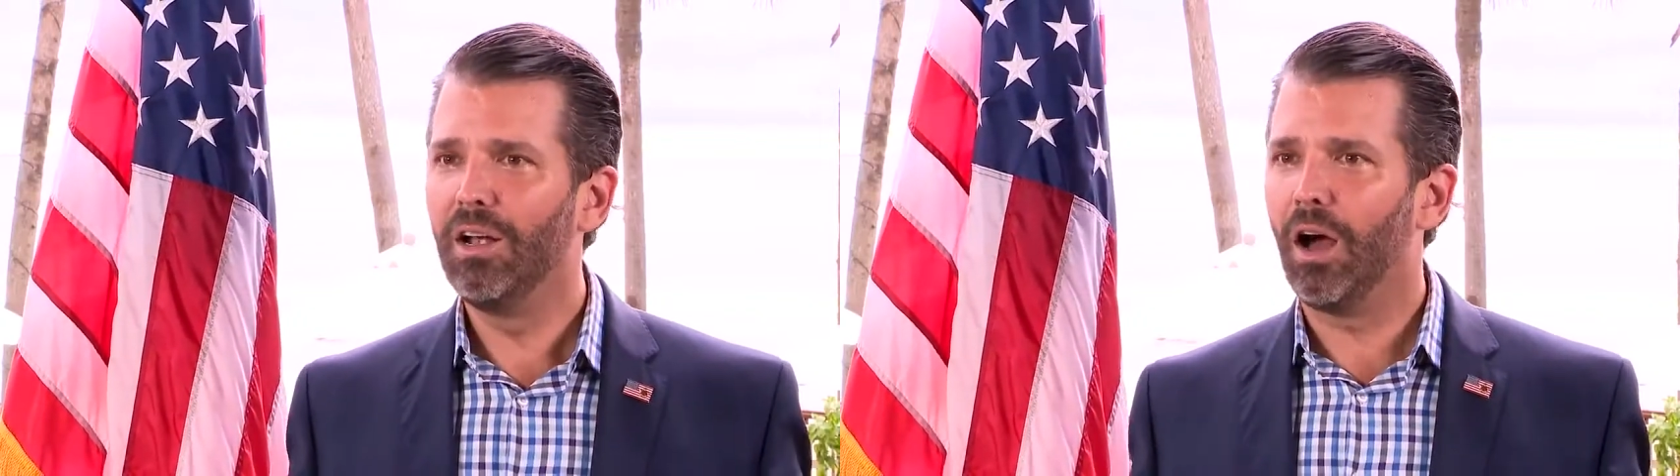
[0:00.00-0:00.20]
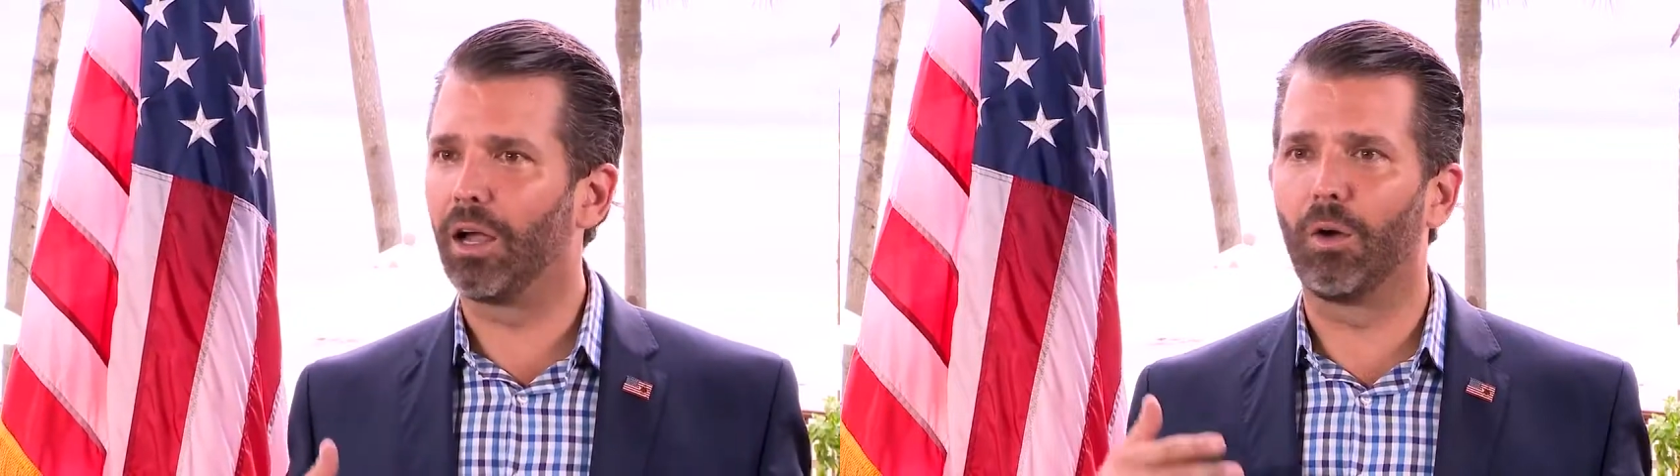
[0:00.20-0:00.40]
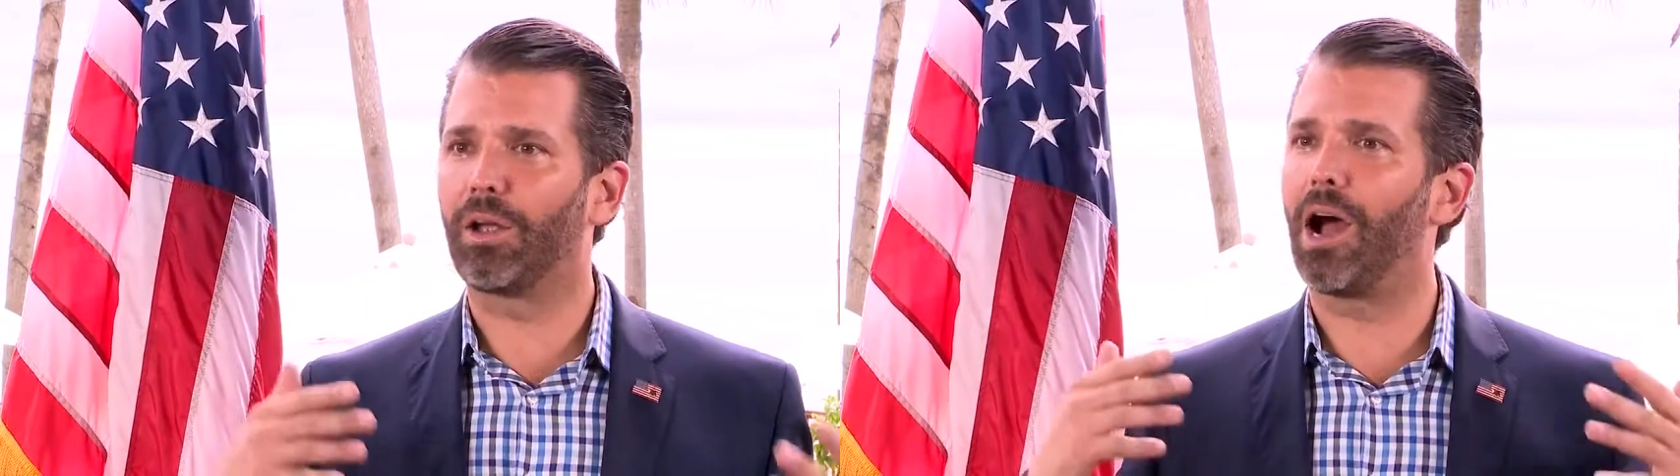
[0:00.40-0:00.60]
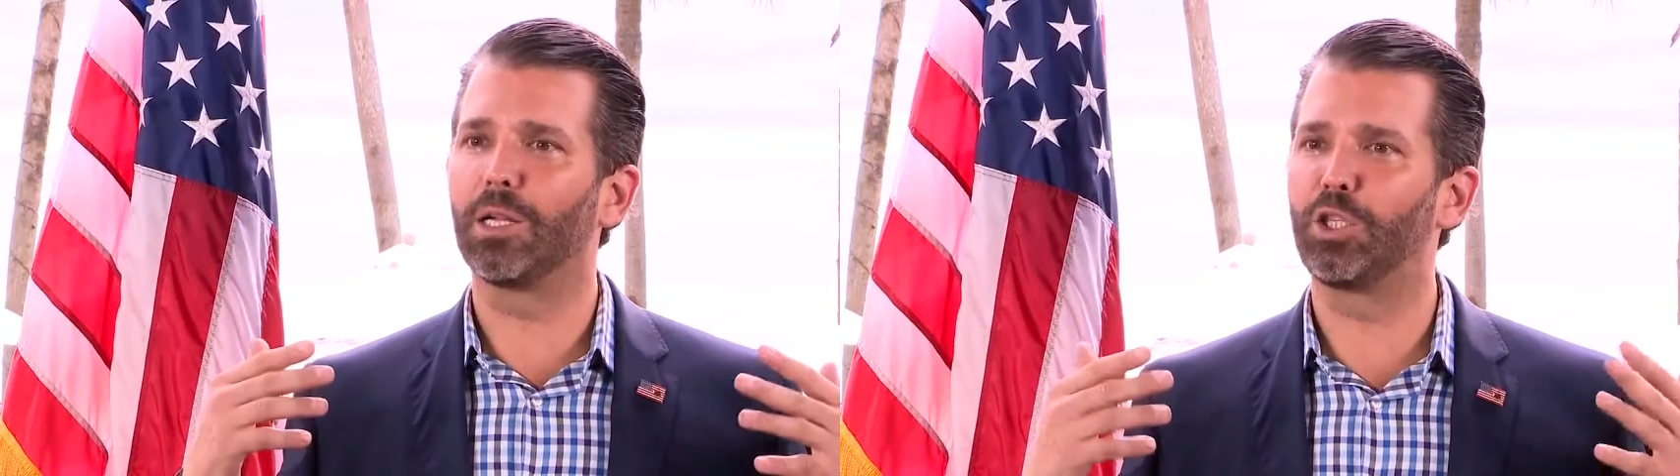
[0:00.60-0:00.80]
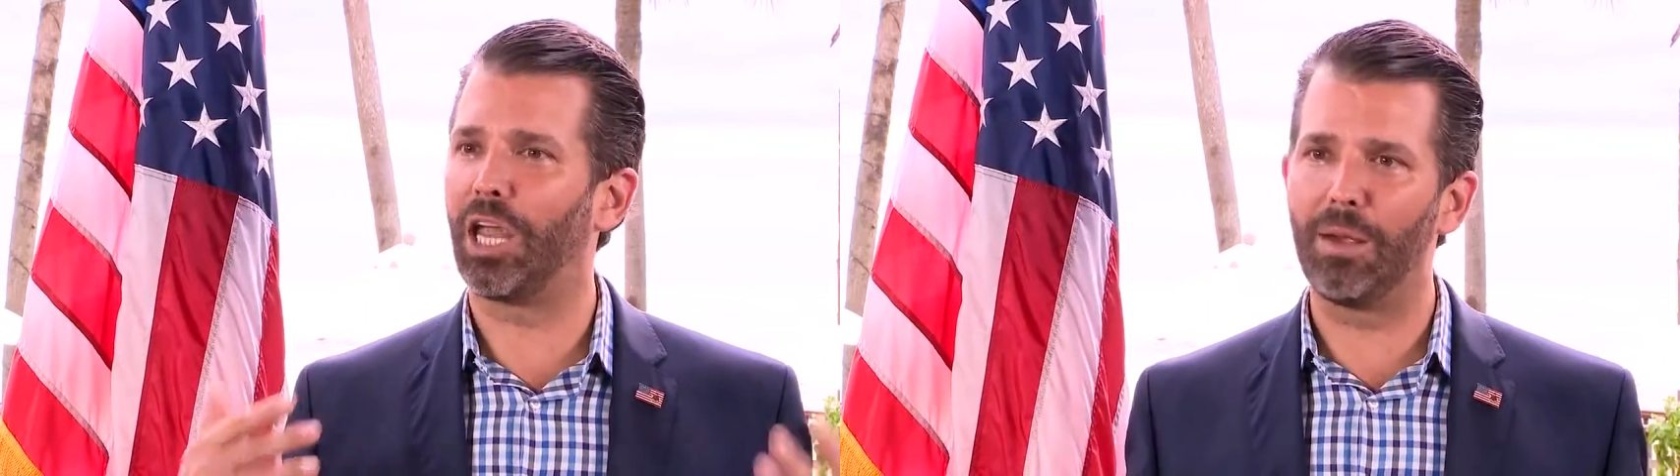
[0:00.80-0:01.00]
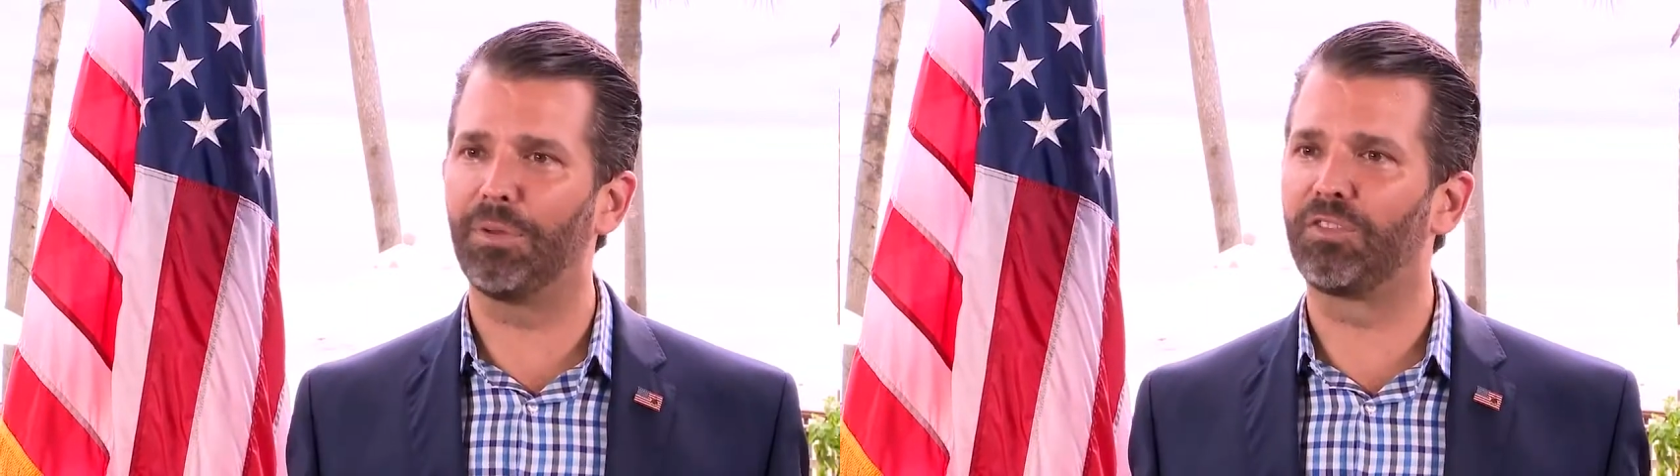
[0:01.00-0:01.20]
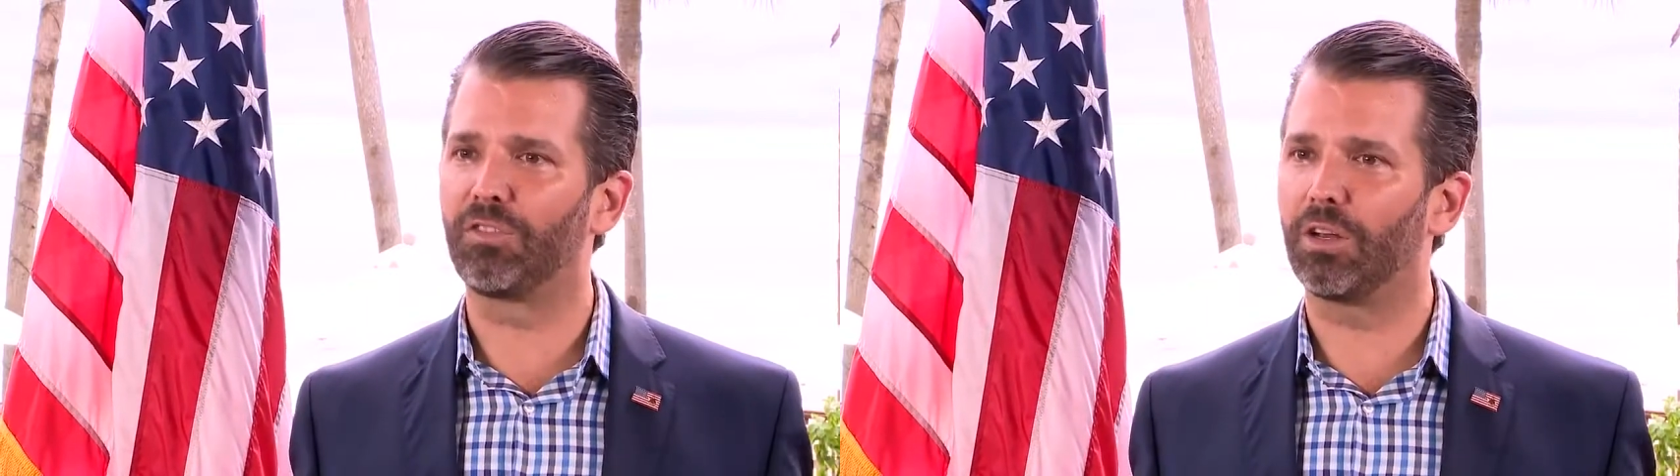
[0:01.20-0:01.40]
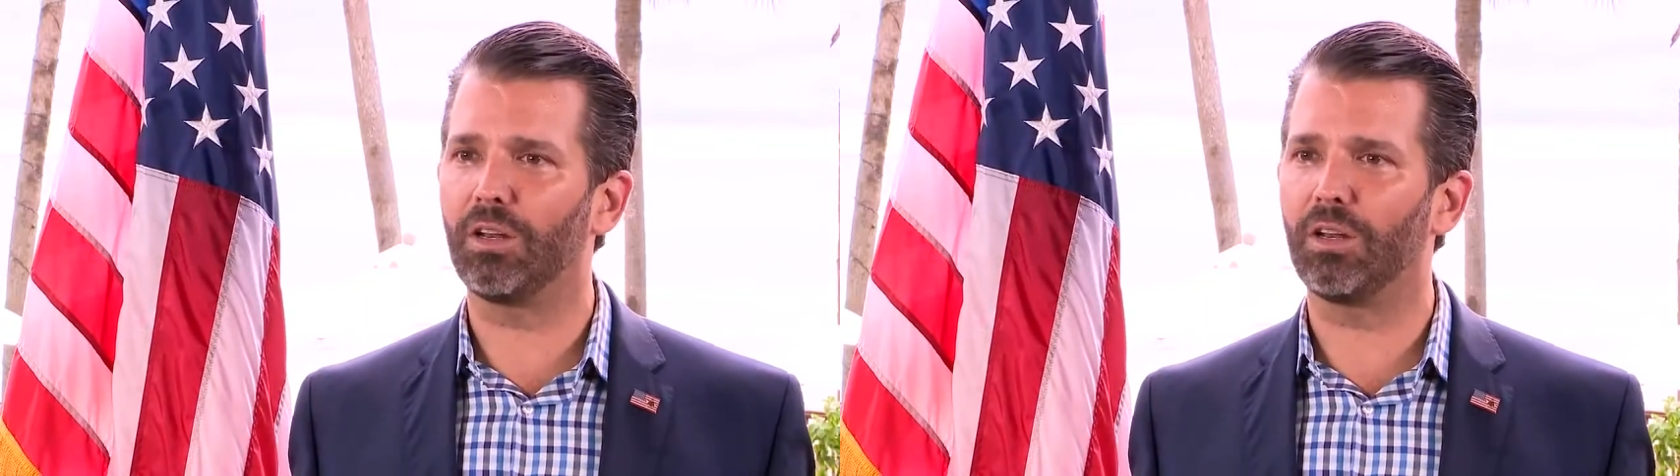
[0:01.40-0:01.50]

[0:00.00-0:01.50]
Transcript: I go to college campuses.